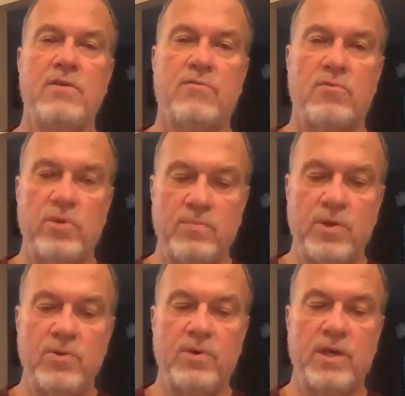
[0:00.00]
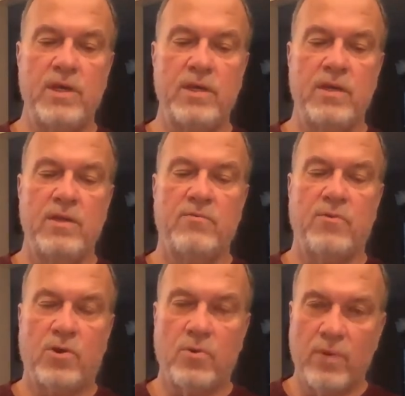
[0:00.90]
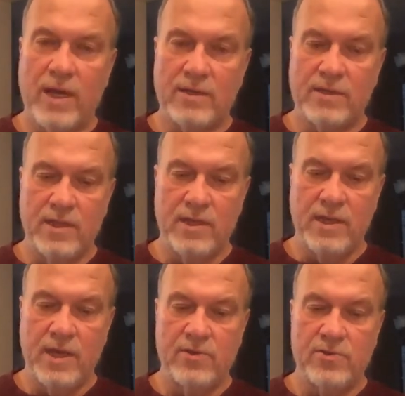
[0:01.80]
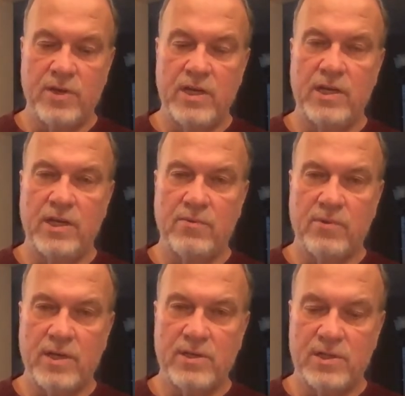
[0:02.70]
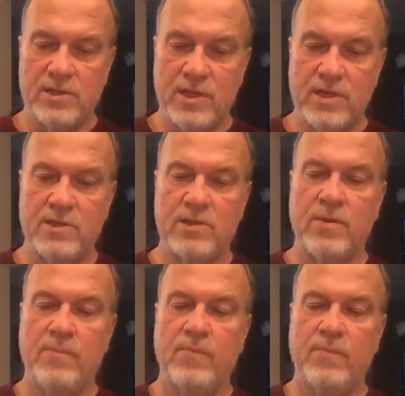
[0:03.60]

for rebuking, for correcting, and training in righteousness,